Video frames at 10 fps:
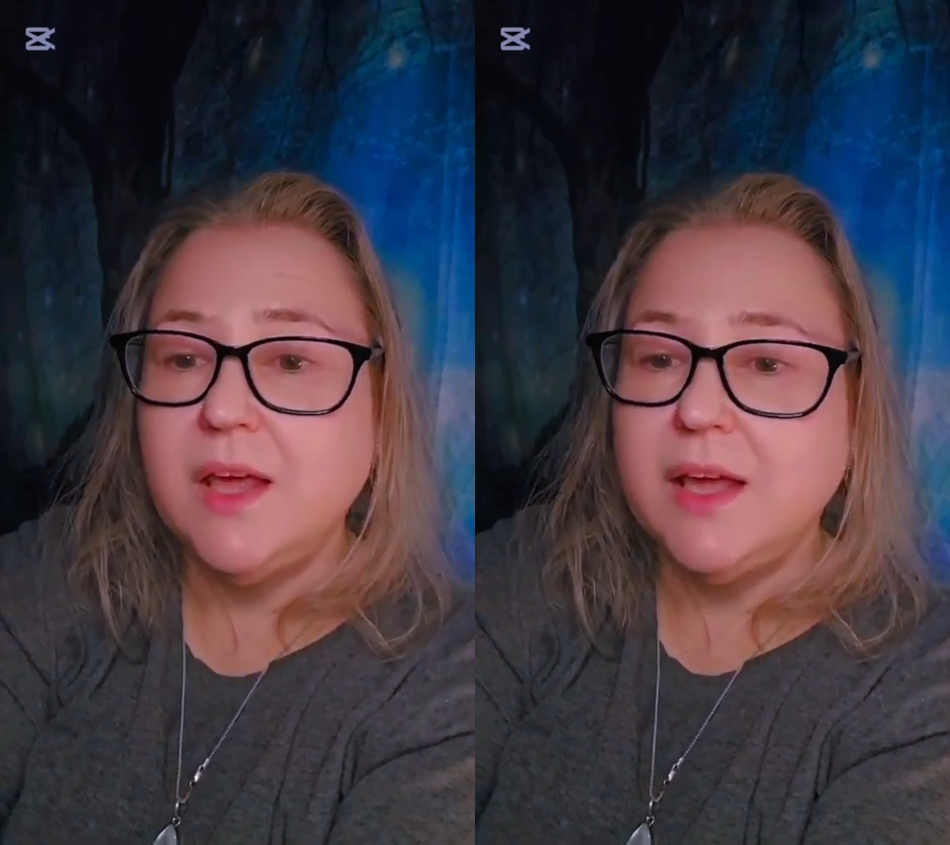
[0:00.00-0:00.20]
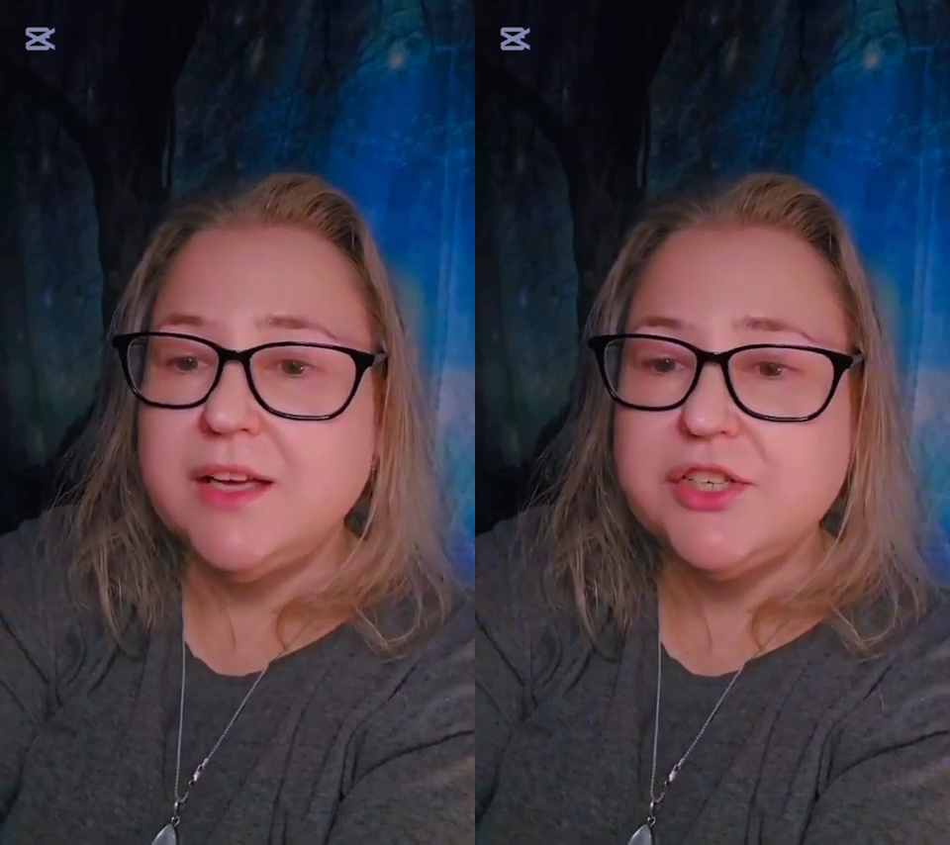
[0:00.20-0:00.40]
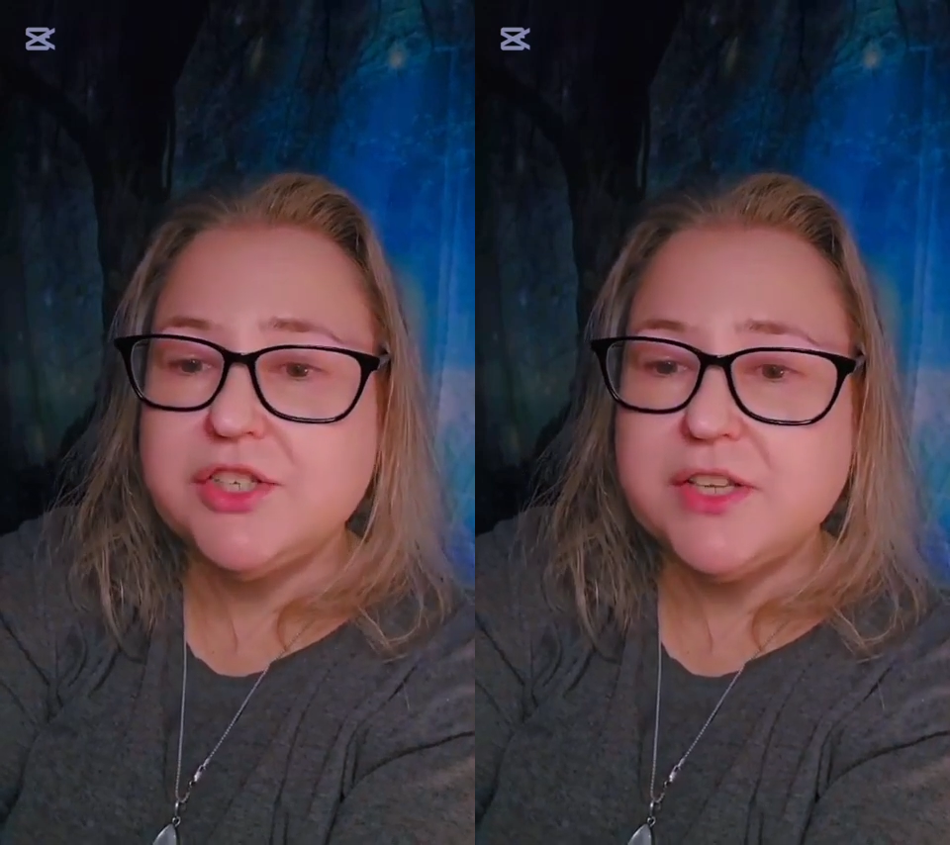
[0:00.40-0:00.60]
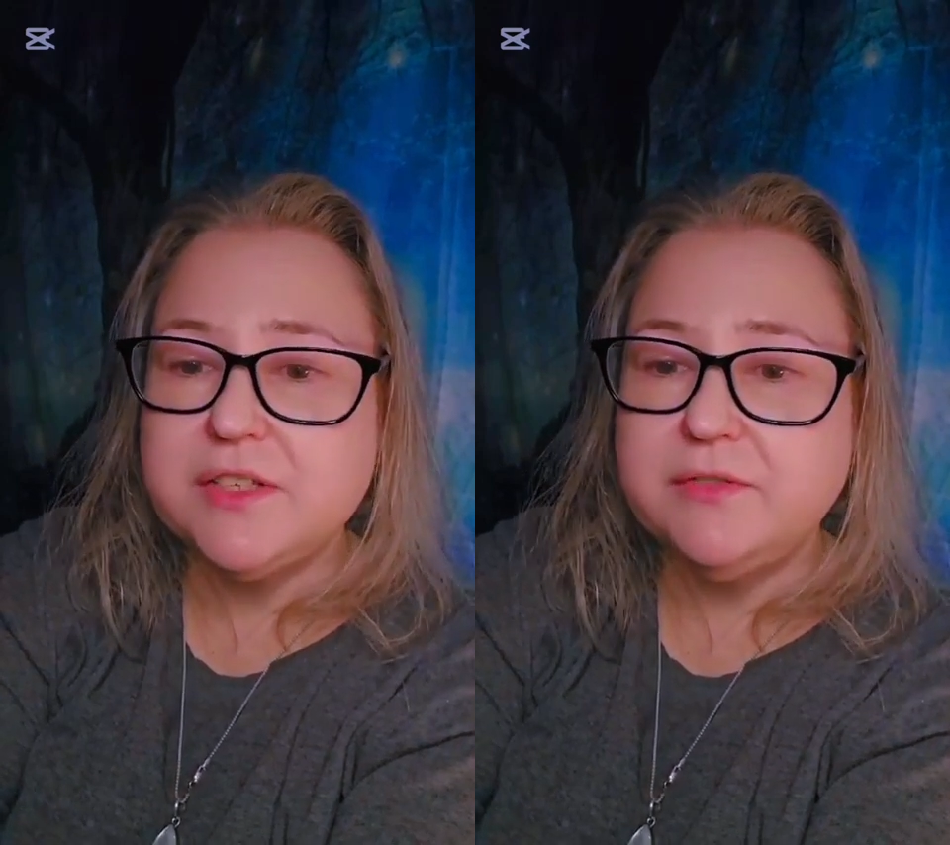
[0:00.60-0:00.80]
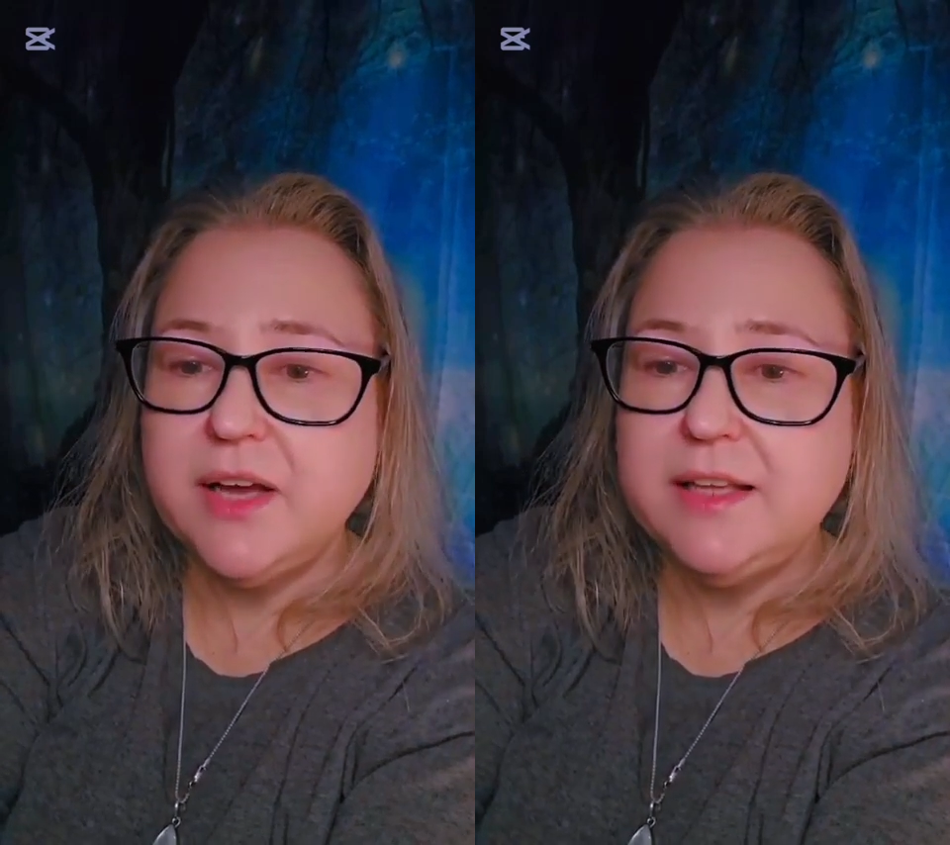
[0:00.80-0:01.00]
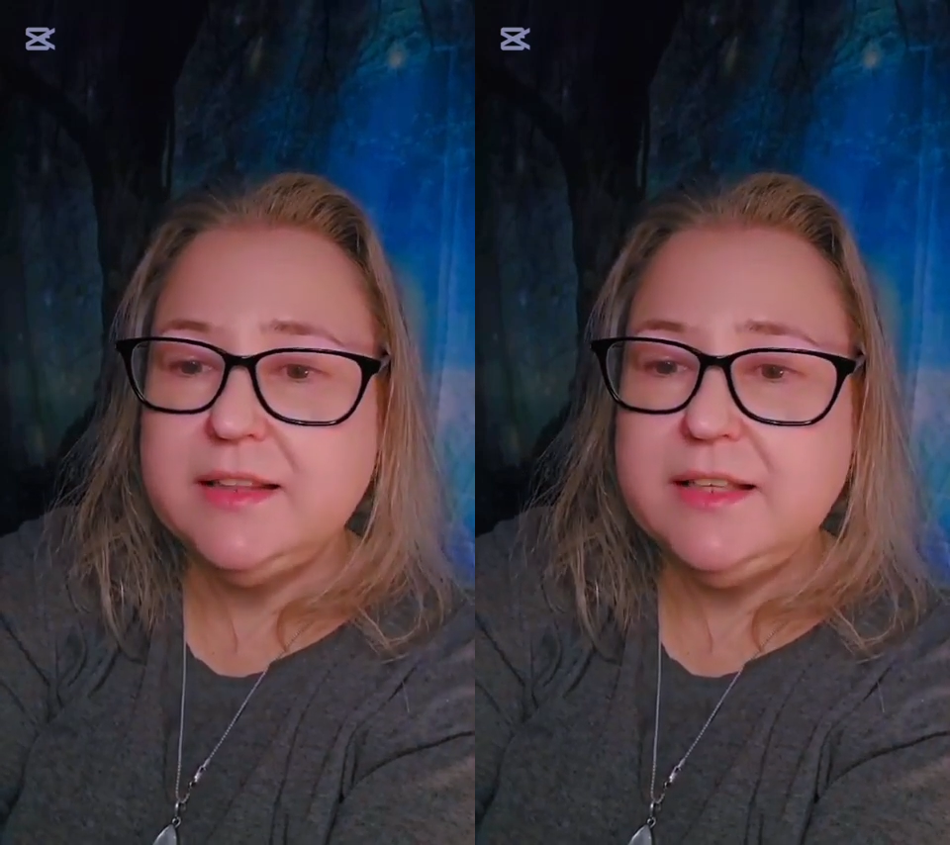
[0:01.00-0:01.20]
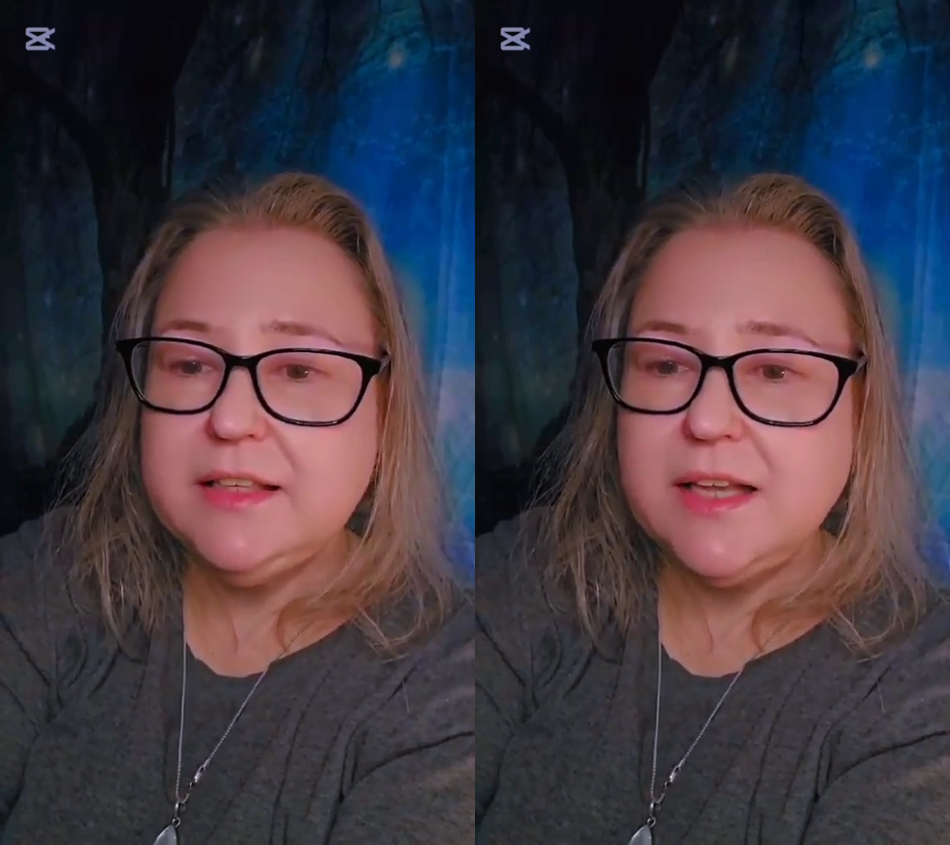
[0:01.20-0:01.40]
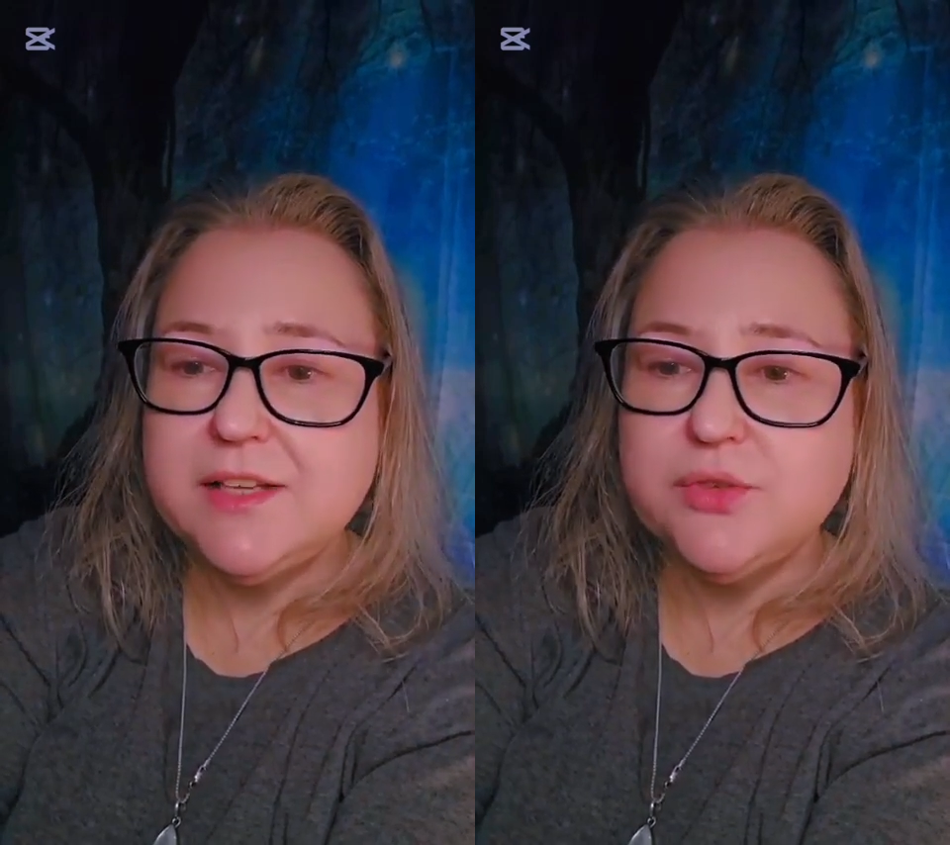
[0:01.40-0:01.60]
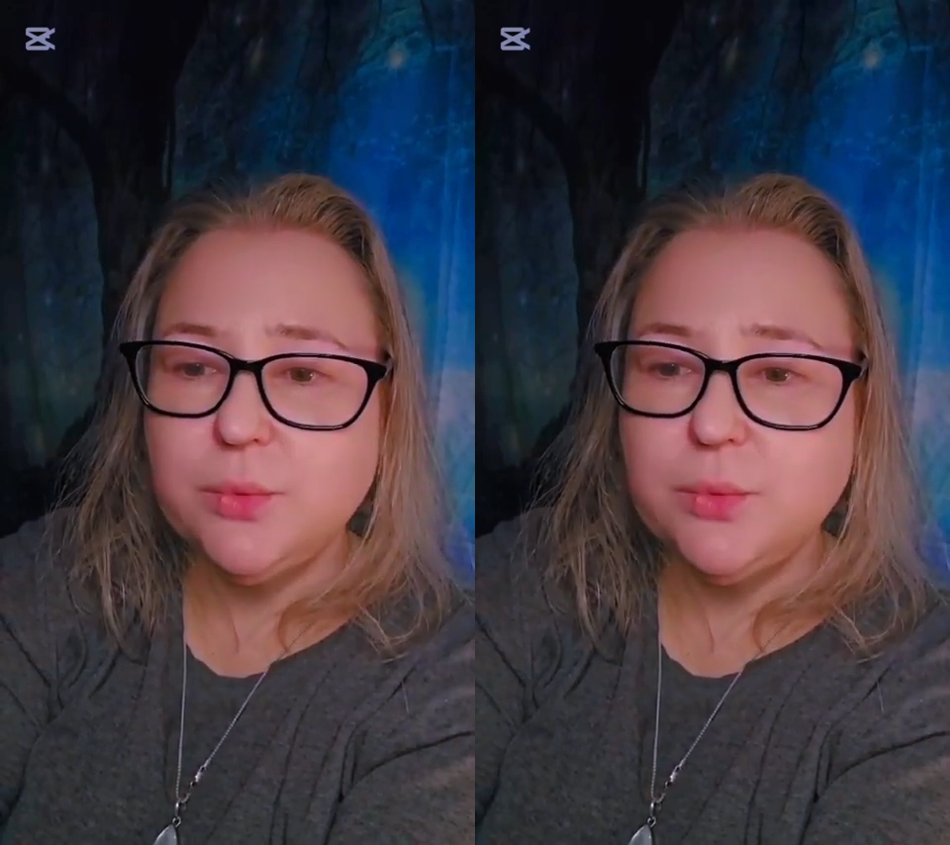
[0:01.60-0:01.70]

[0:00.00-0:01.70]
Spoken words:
and to justify legalized